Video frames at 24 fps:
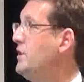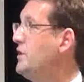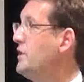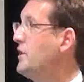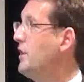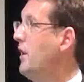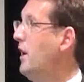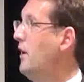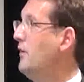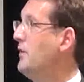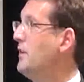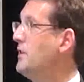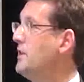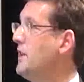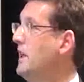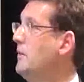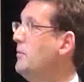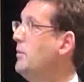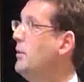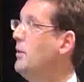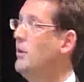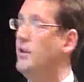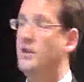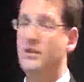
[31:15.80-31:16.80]
for each
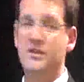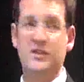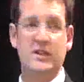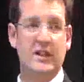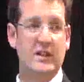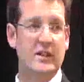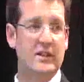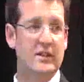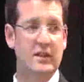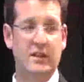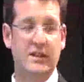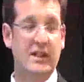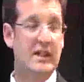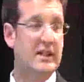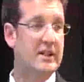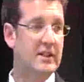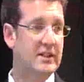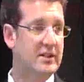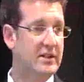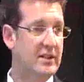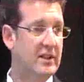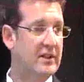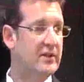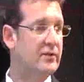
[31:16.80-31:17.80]
of the
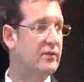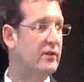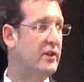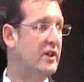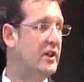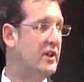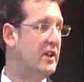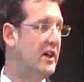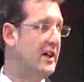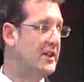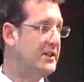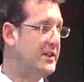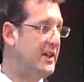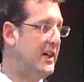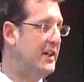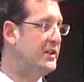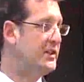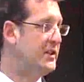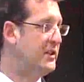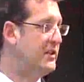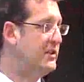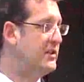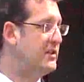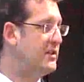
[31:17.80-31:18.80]
10 to the 6
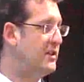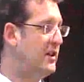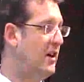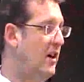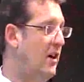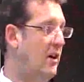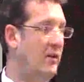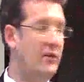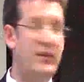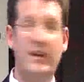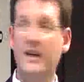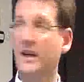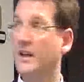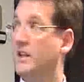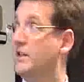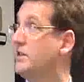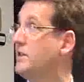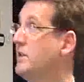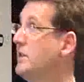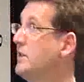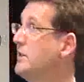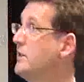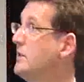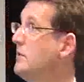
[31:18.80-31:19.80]
realisations
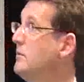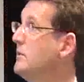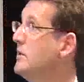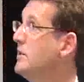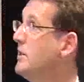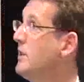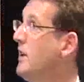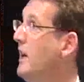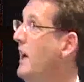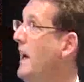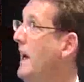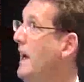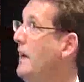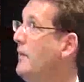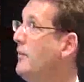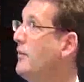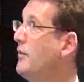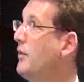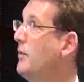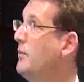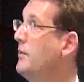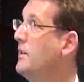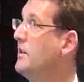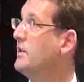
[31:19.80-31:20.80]
of systems that
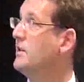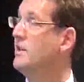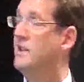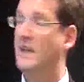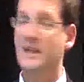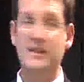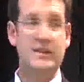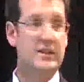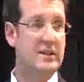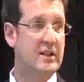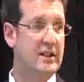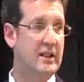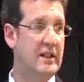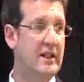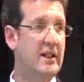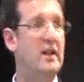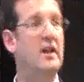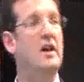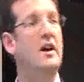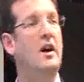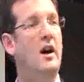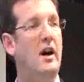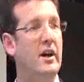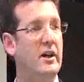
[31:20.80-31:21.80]
I had from this
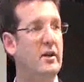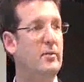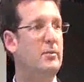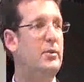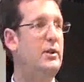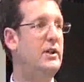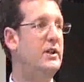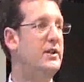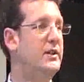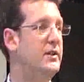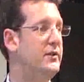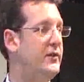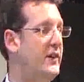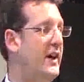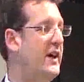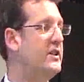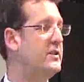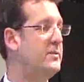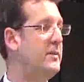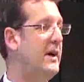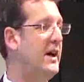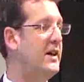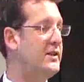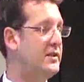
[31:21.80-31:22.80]
density. I computed
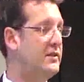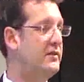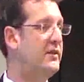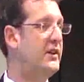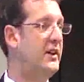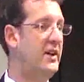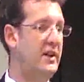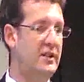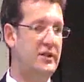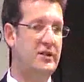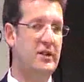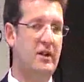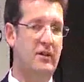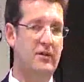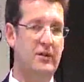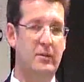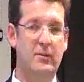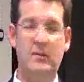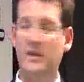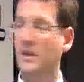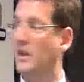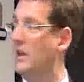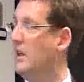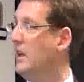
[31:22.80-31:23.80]
the phase margin for
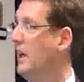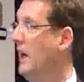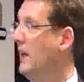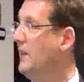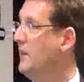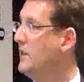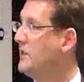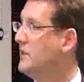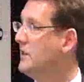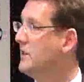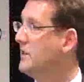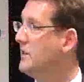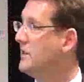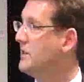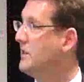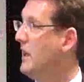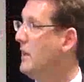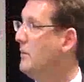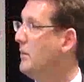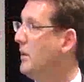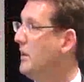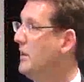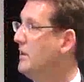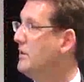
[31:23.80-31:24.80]
each of them. And this
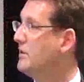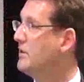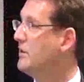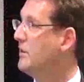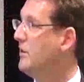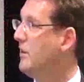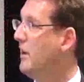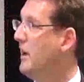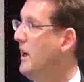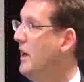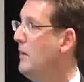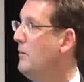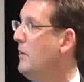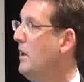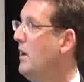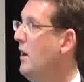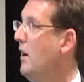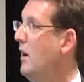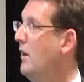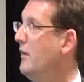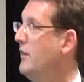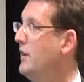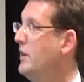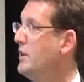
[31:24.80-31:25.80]
is the sample
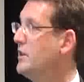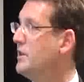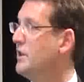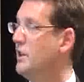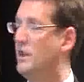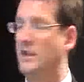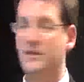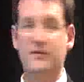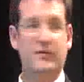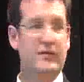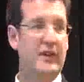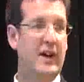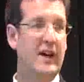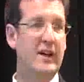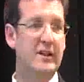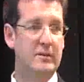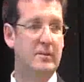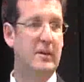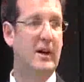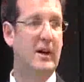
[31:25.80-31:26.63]
histogram of the achieved